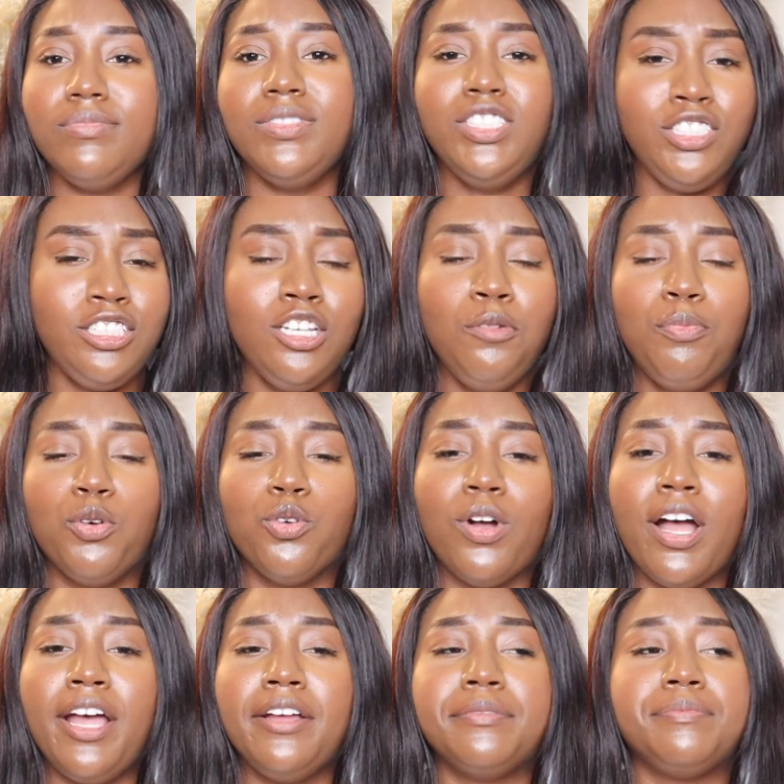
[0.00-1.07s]
Simple,
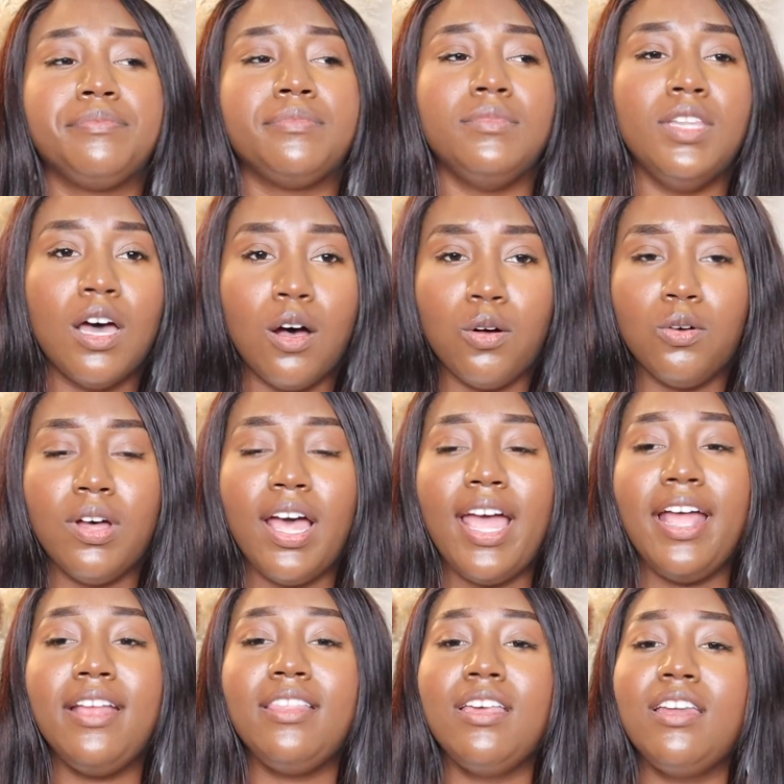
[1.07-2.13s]
right? No.
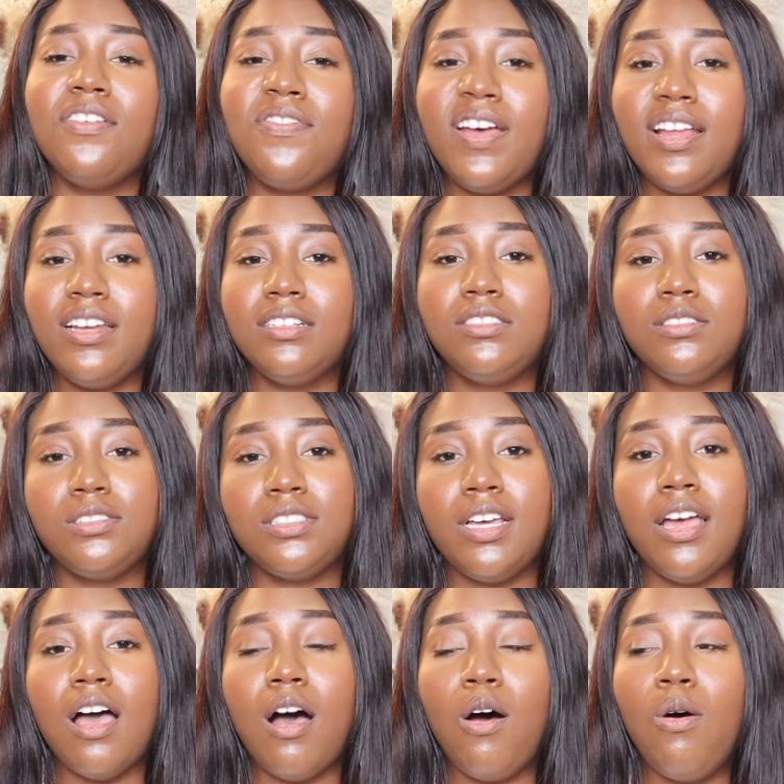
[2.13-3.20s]
And then the fact that you
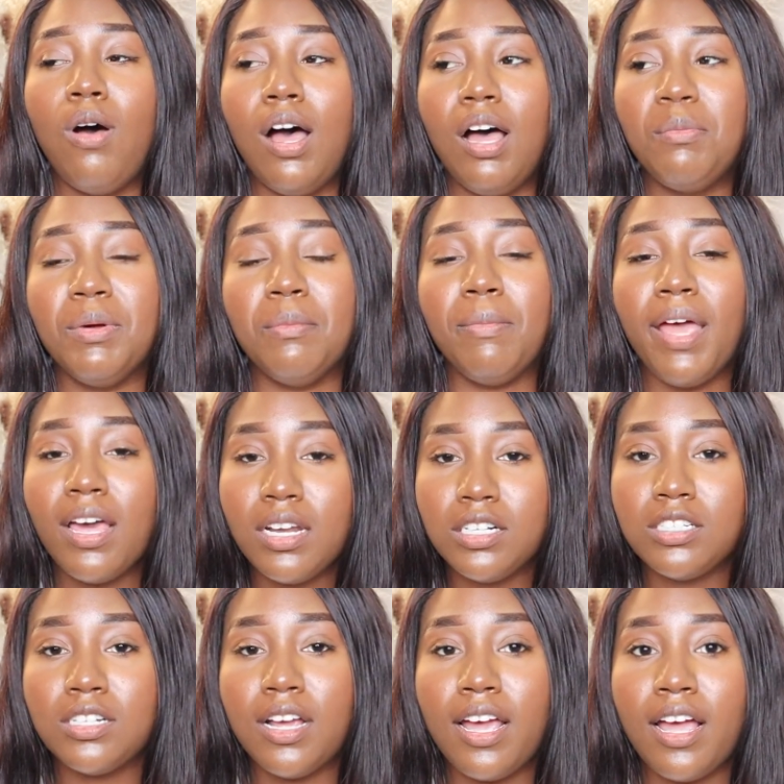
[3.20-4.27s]
said, oh, I'm a
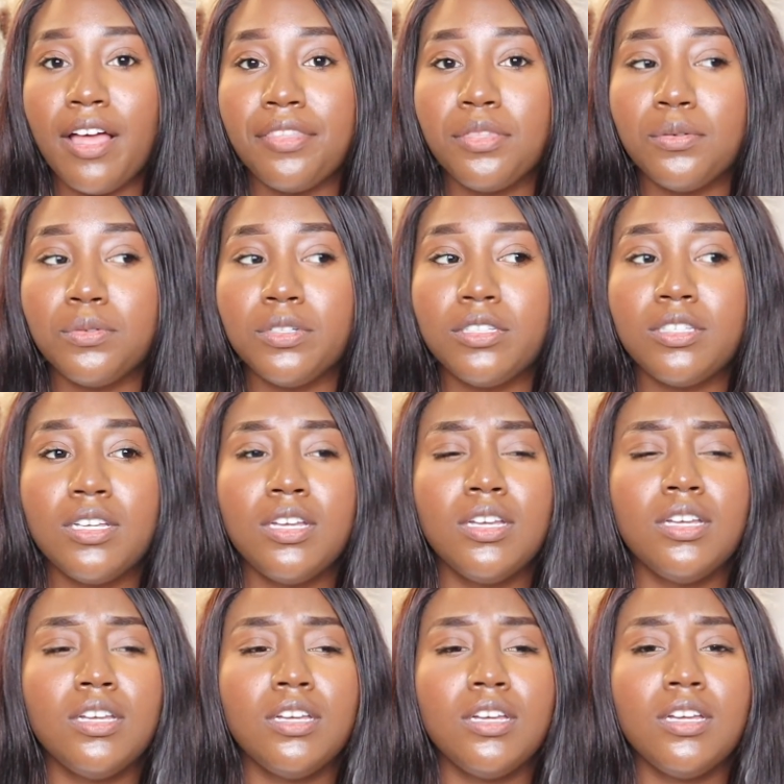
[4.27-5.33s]
manager afterwards.
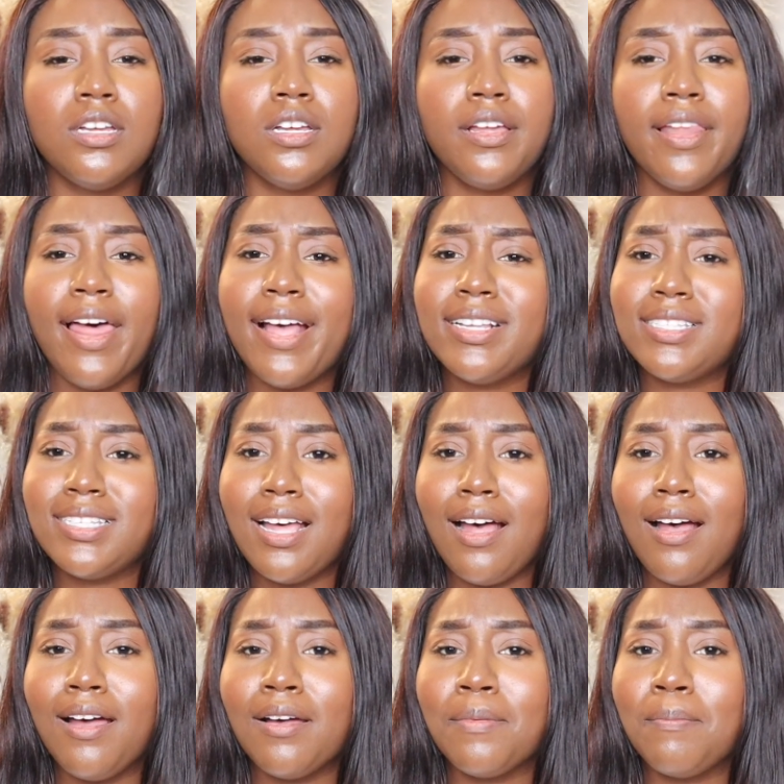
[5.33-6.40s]
Like,
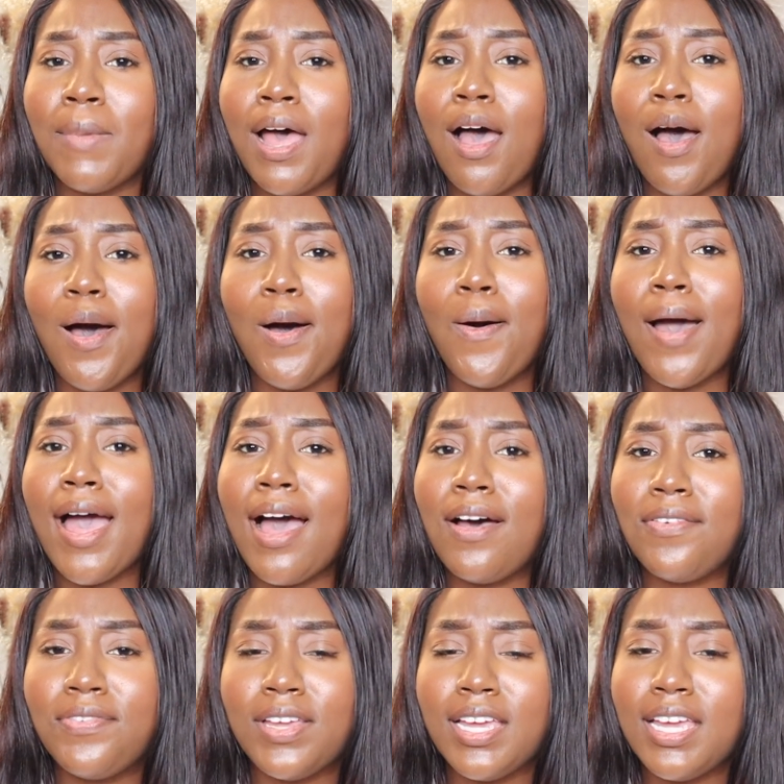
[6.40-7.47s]
sir, my whole
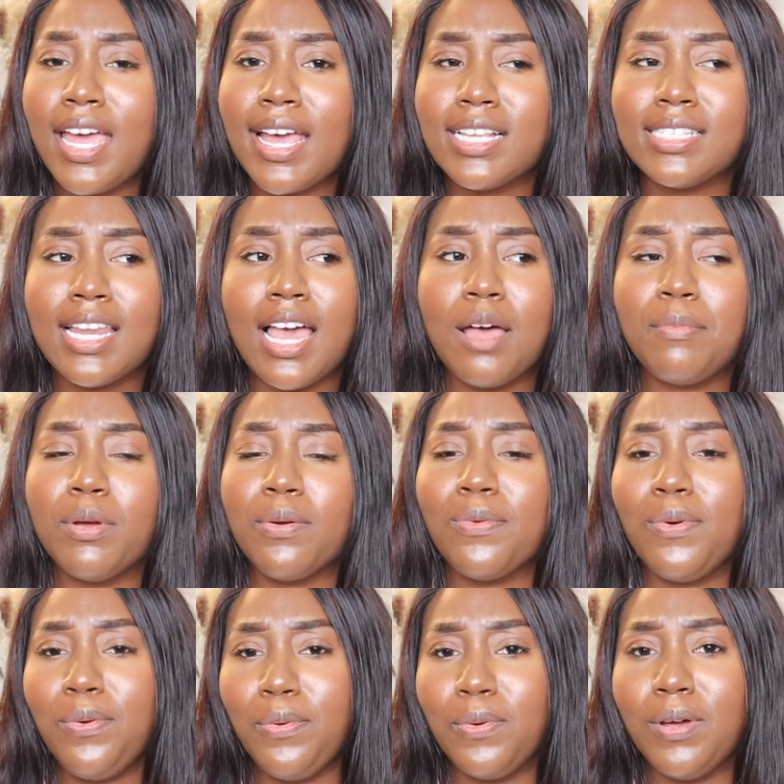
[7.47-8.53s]
outfit has now been
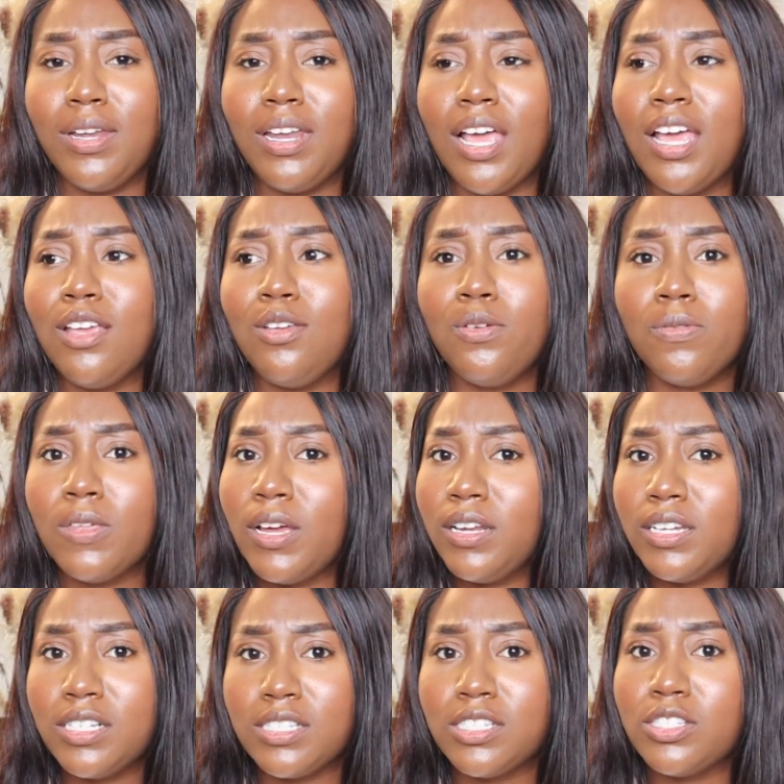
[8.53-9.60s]
ruined and you
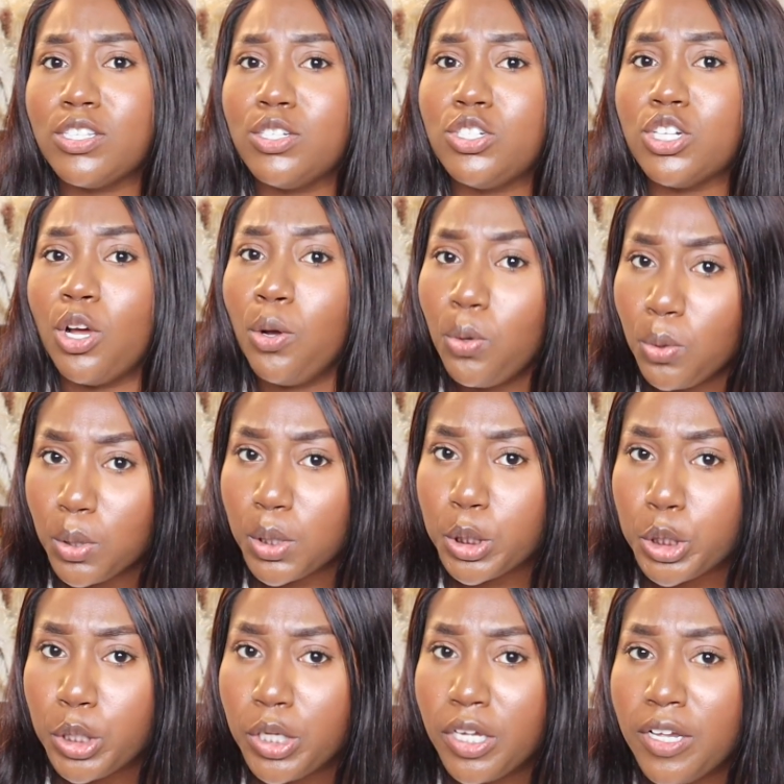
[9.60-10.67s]
think this is a joke?
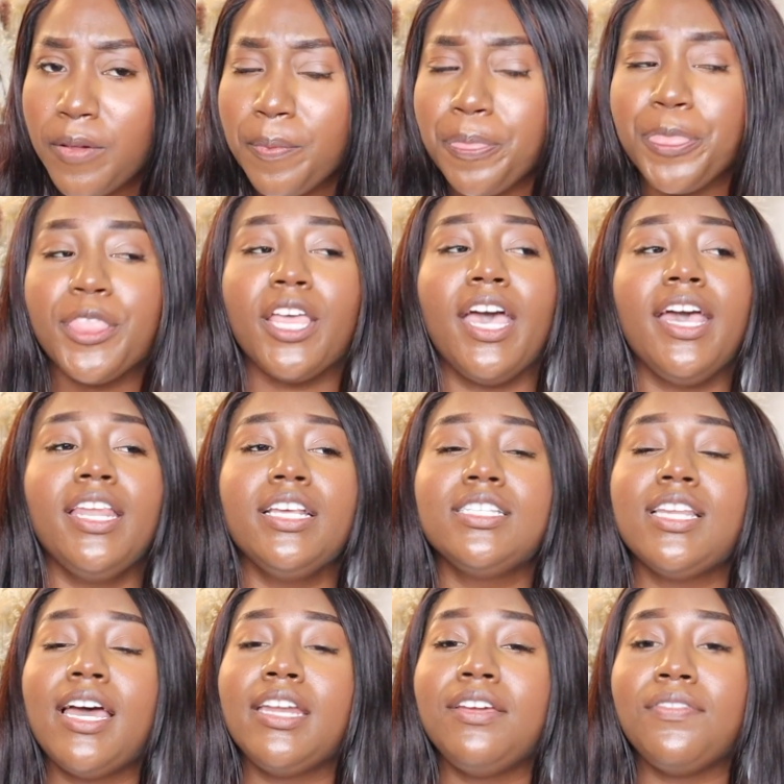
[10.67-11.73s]
And
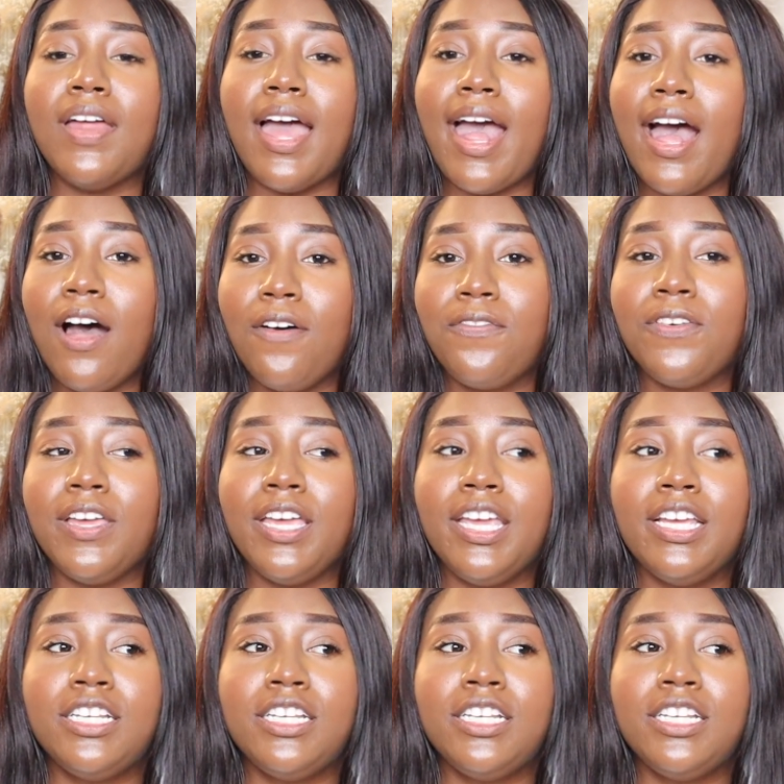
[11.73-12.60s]
it's not even an outfit.